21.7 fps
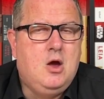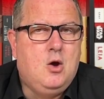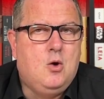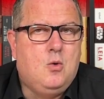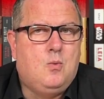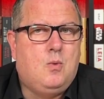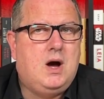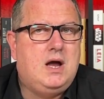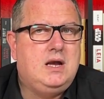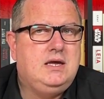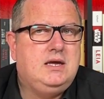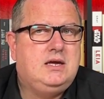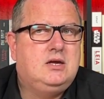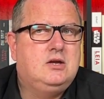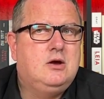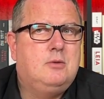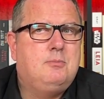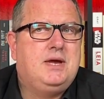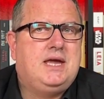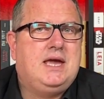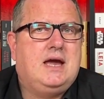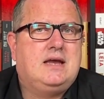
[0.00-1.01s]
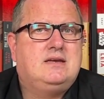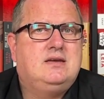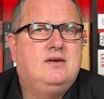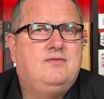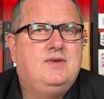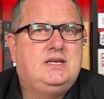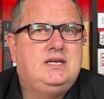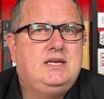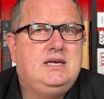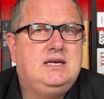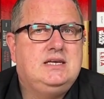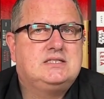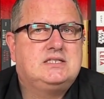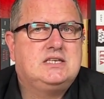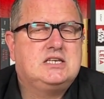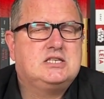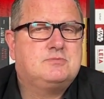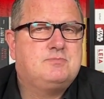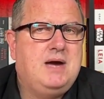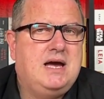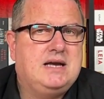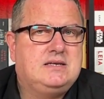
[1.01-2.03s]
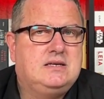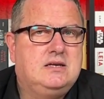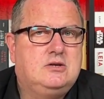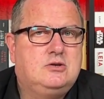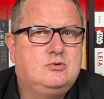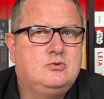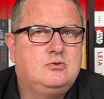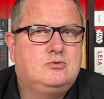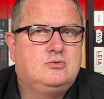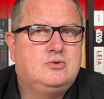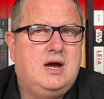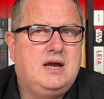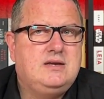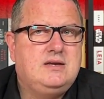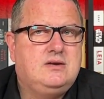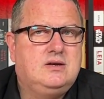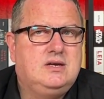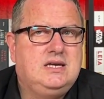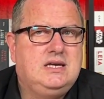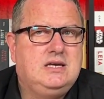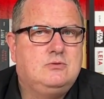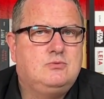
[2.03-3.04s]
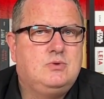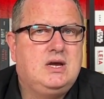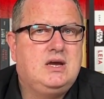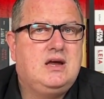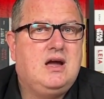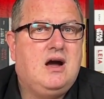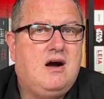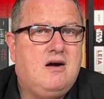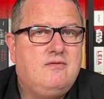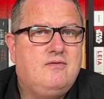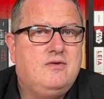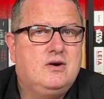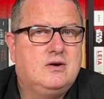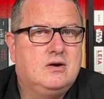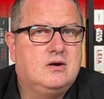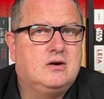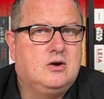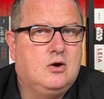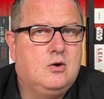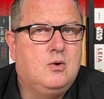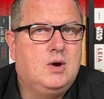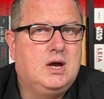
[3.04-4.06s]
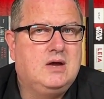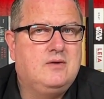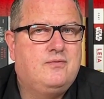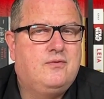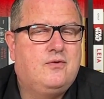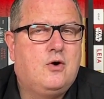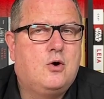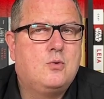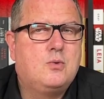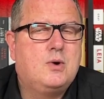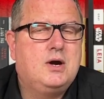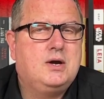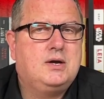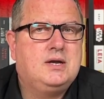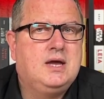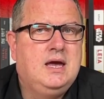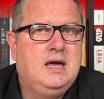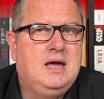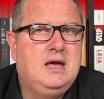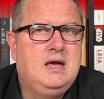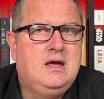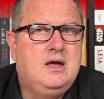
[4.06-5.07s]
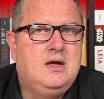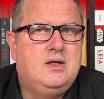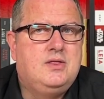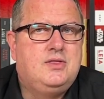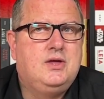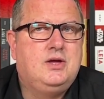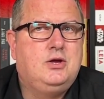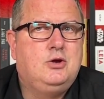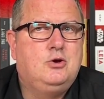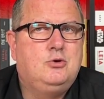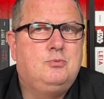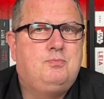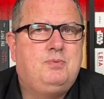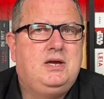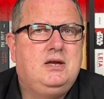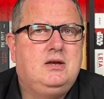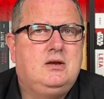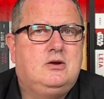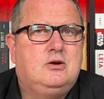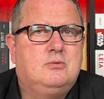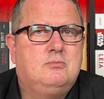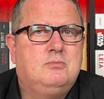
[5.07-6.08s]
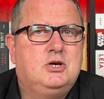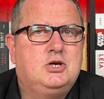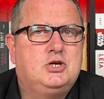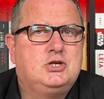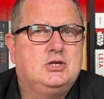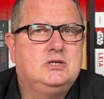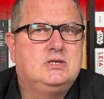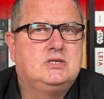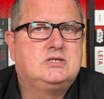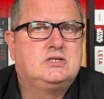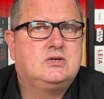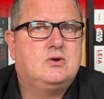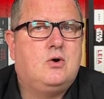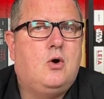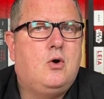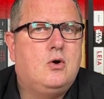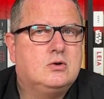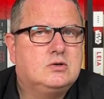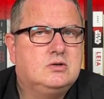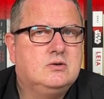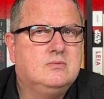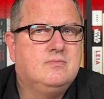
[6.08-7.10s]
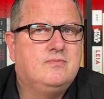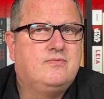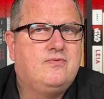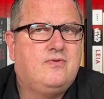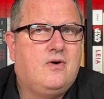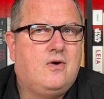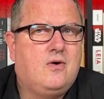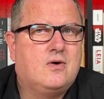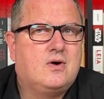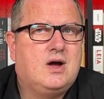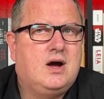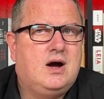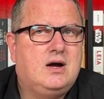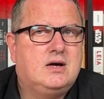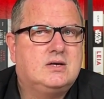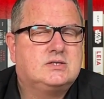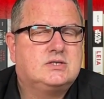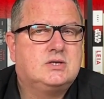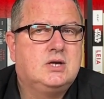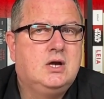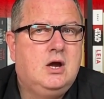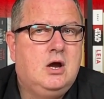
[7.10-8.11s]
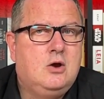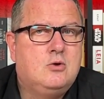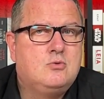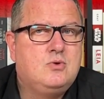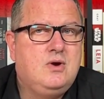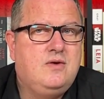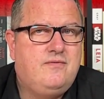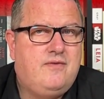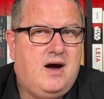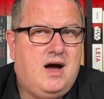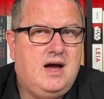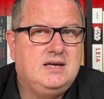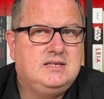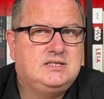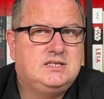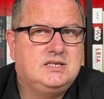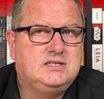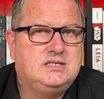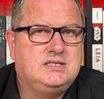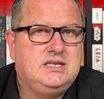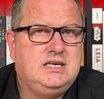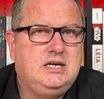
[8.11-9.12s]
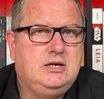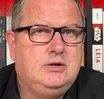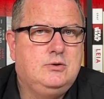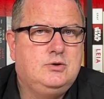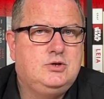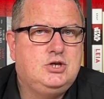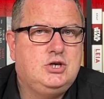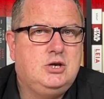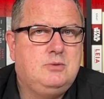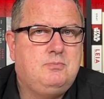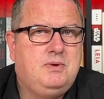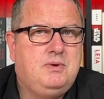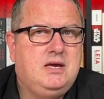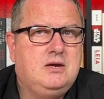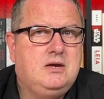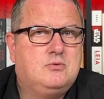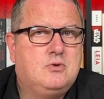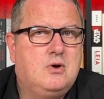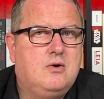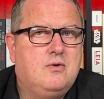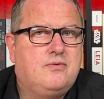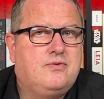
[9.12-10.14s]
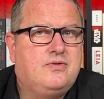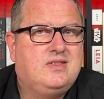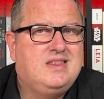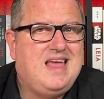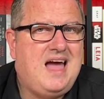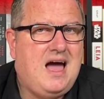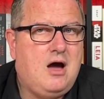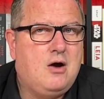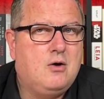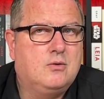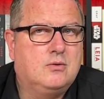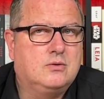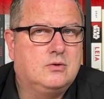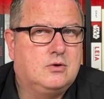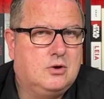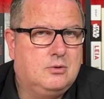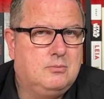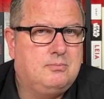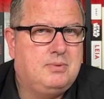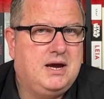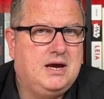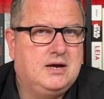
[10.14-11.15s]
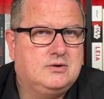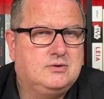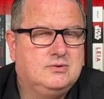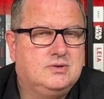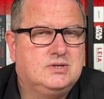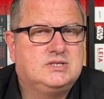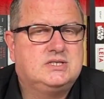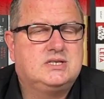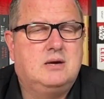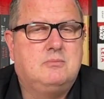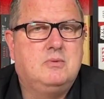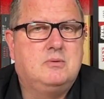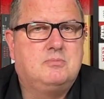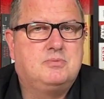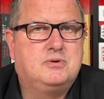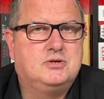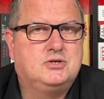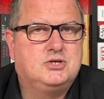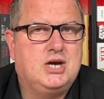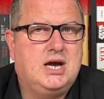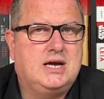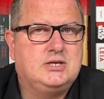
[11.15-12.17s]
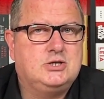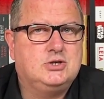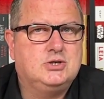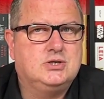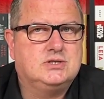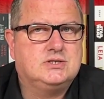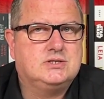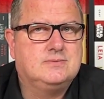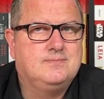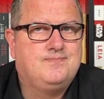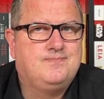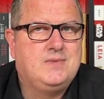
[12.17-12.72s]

While economic activity is expected to gradually recover going forward, the European Commission's autumn forecast revises EU GDP growth down compared to its summer projections.